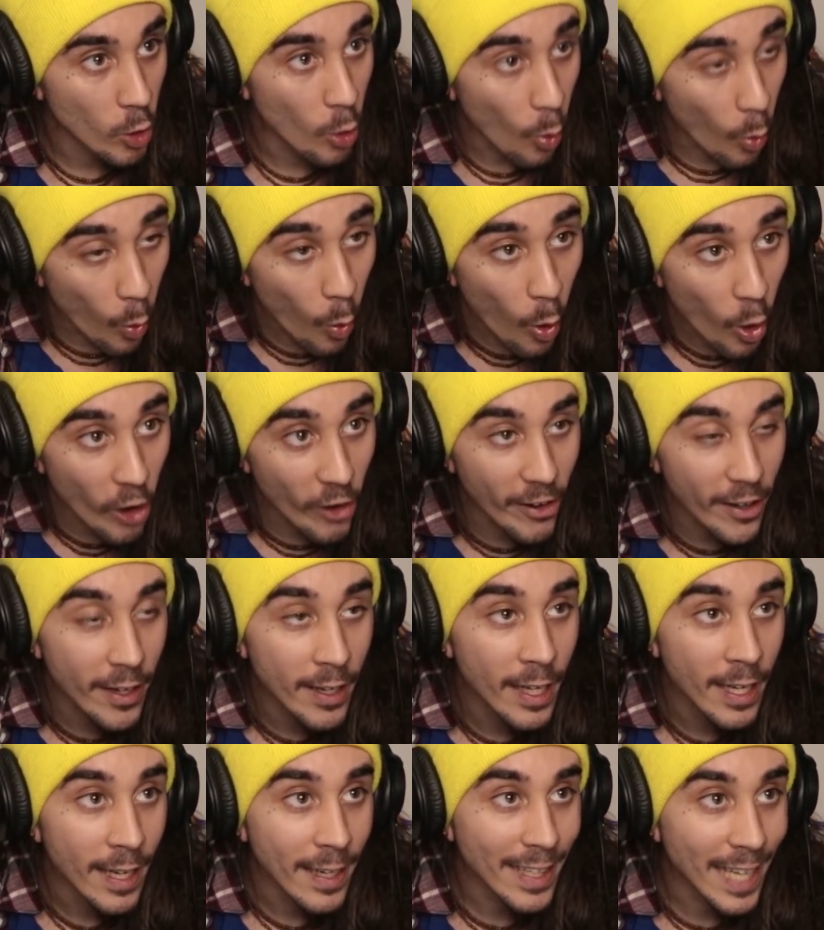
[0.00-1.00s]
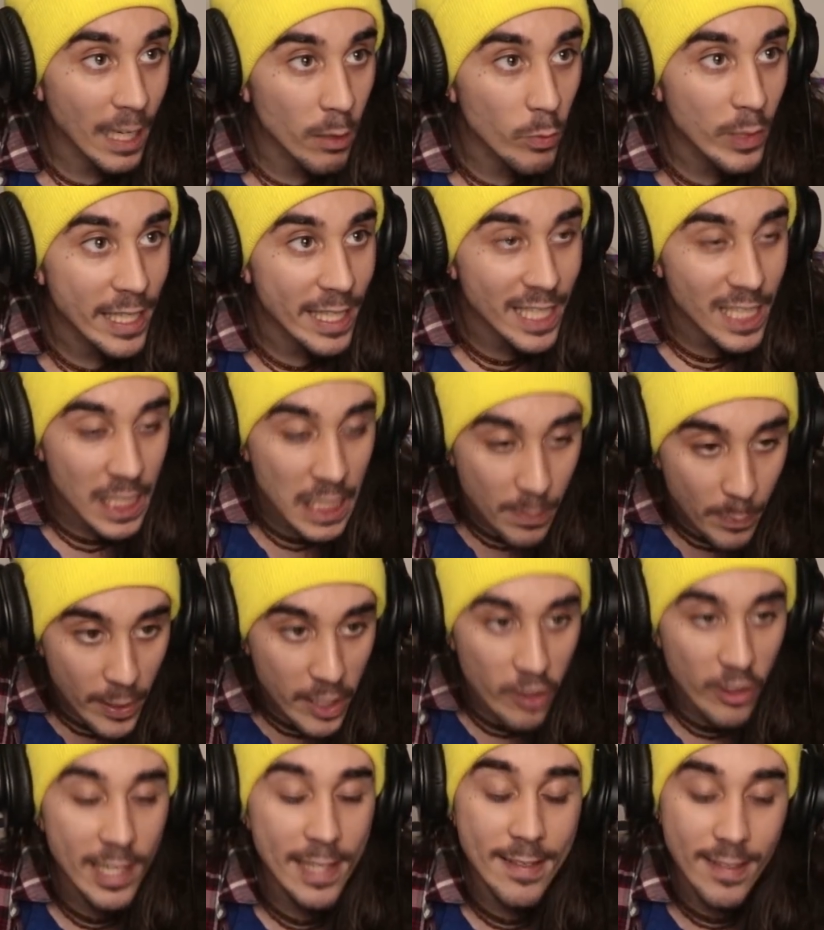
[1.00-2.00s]
Or can we
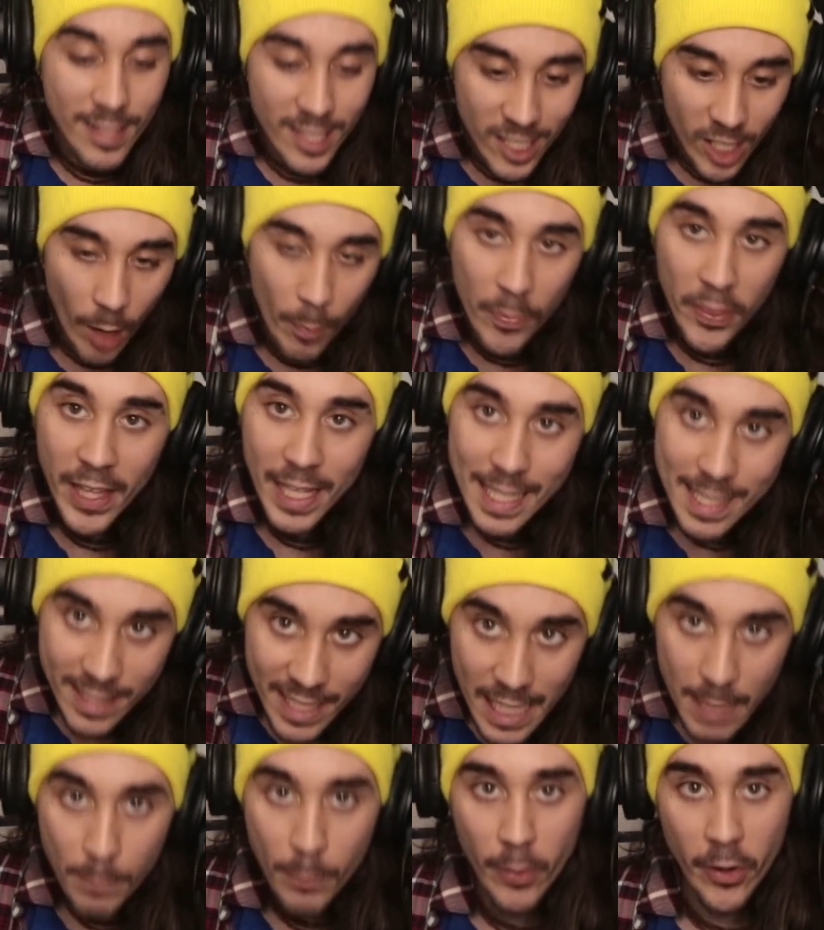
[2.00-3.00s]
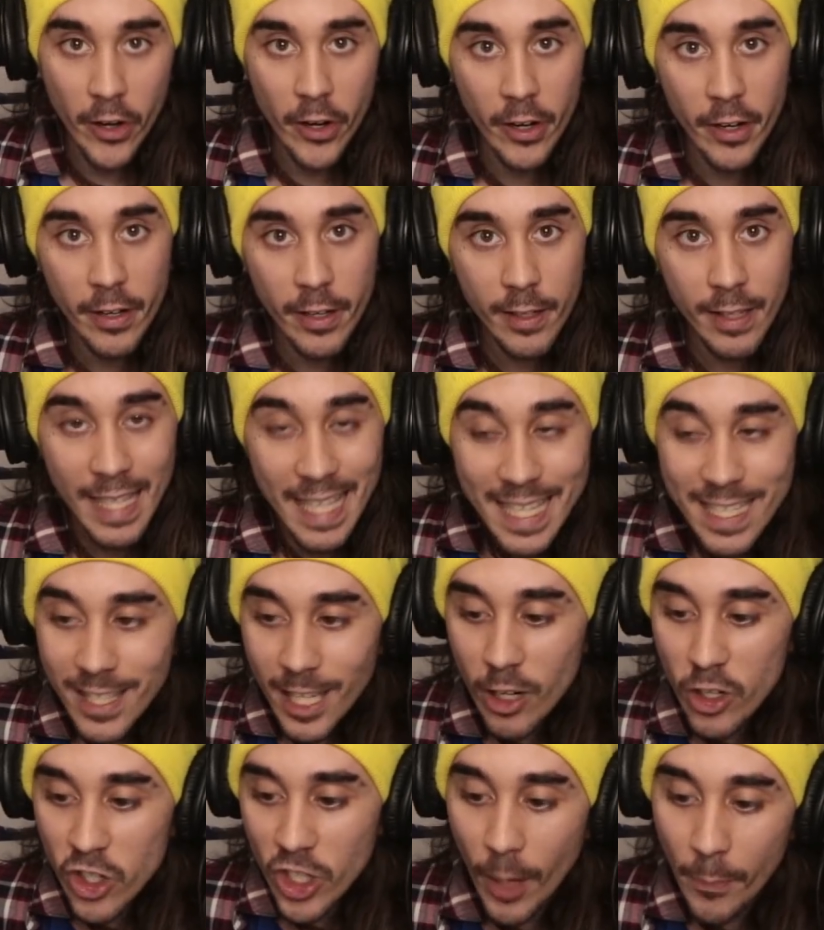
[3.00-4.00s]
experience something deeper? Is
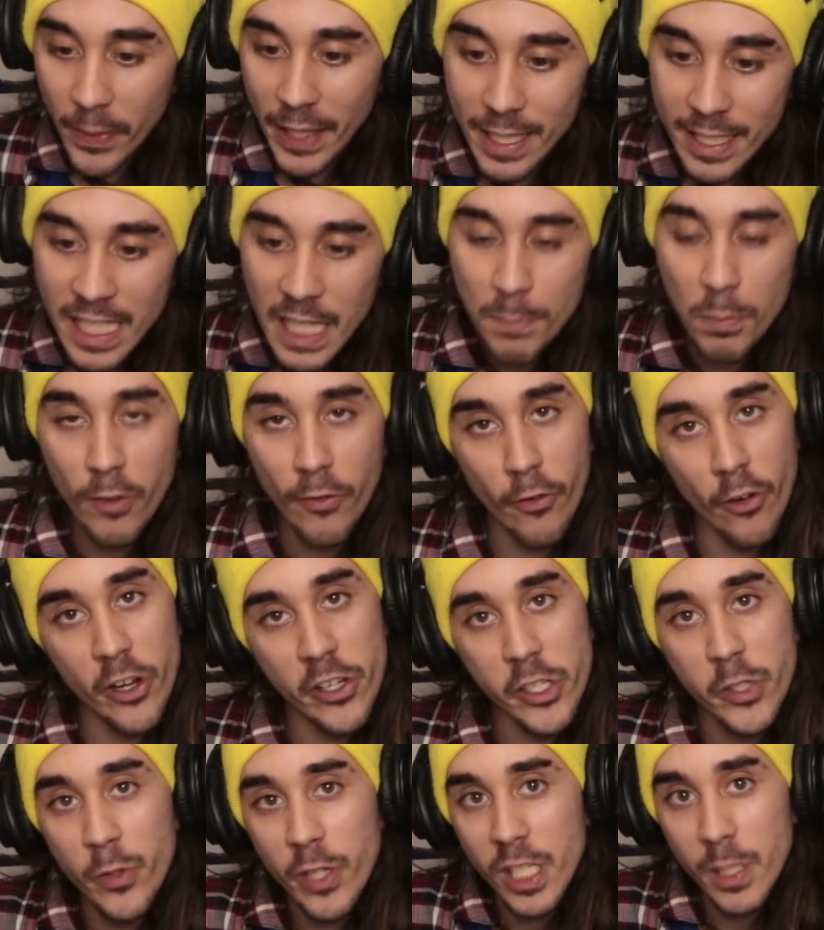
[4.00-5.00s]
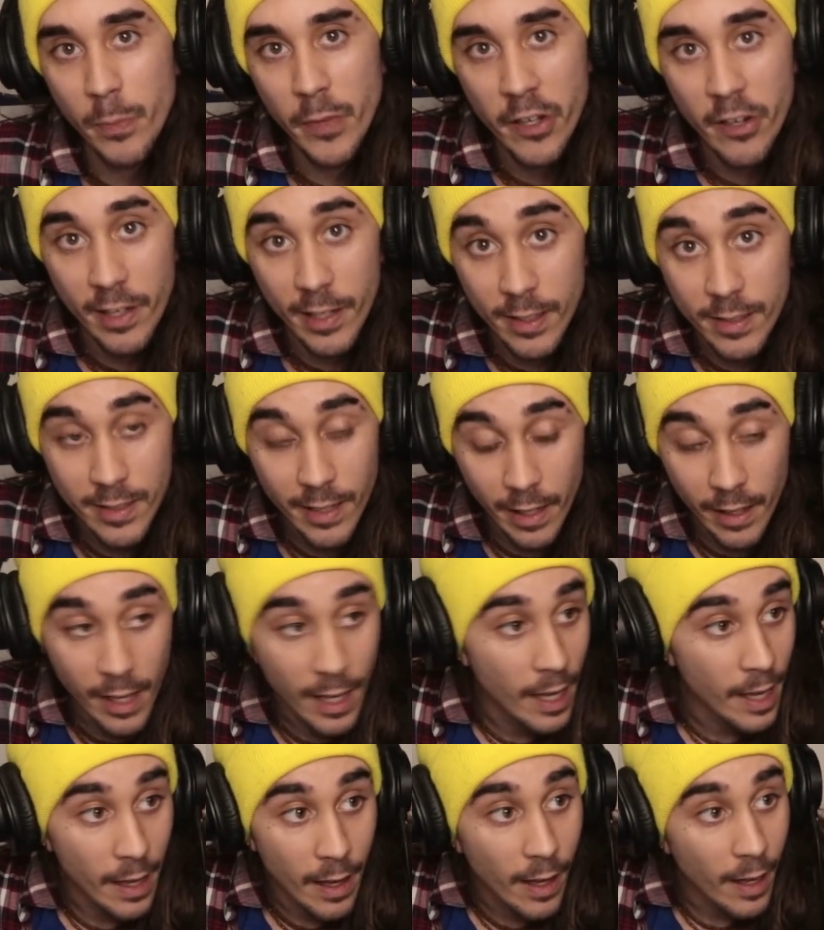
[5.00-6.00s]
there something deeper for us to experience?
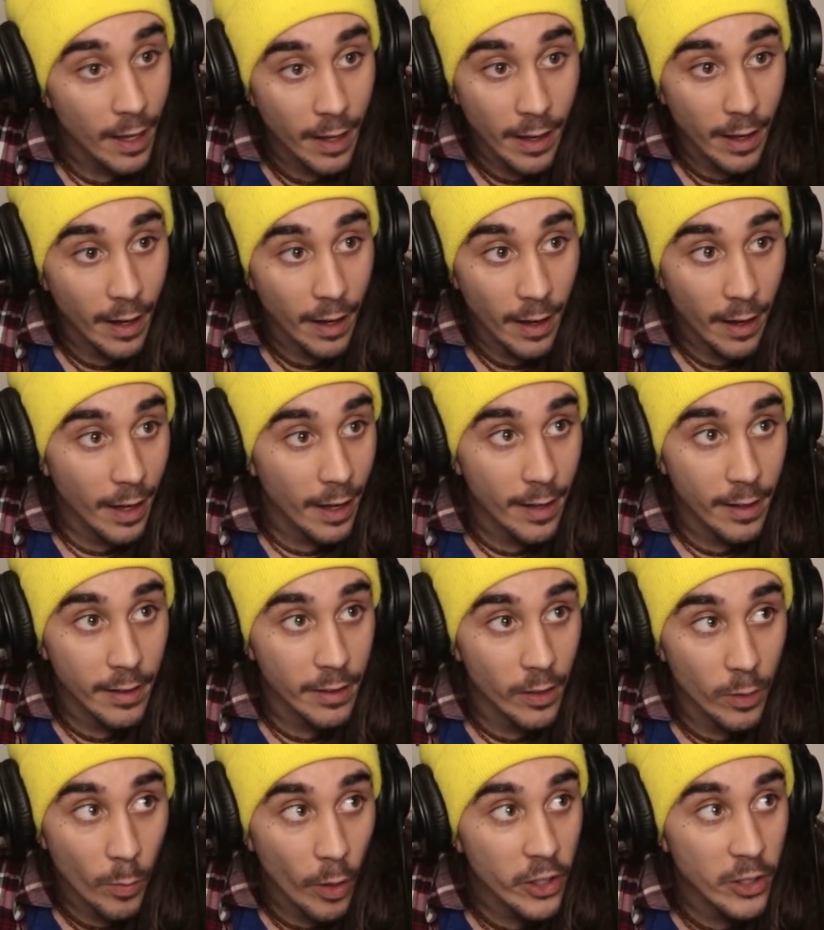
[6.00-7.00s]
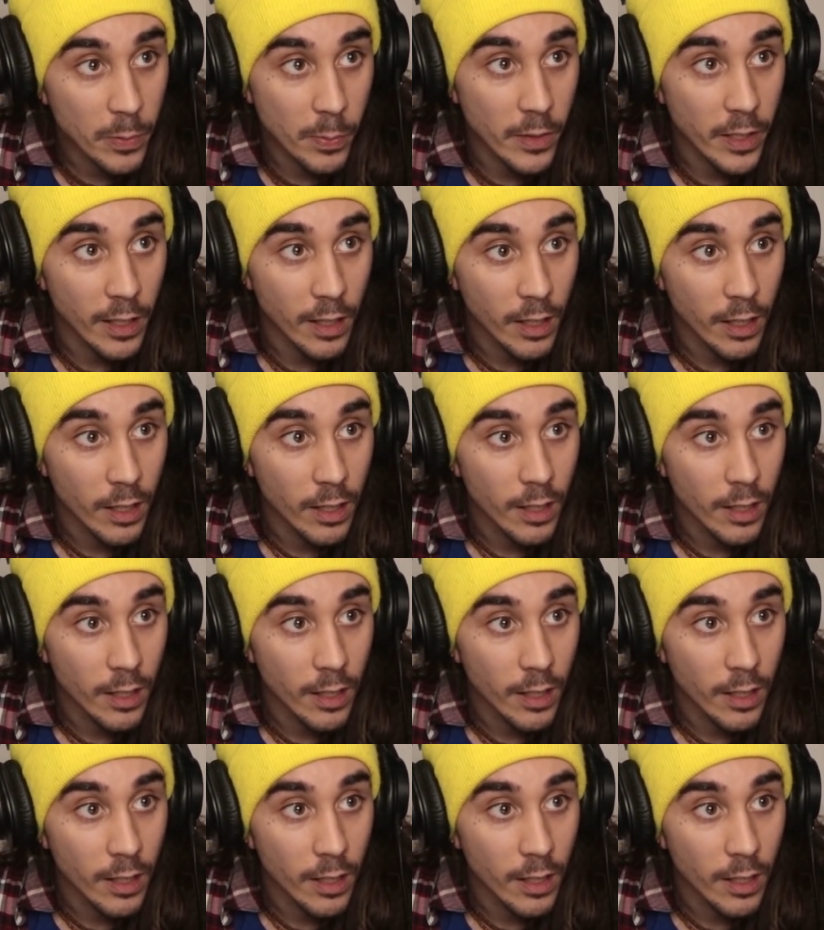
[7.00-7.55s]
There must be.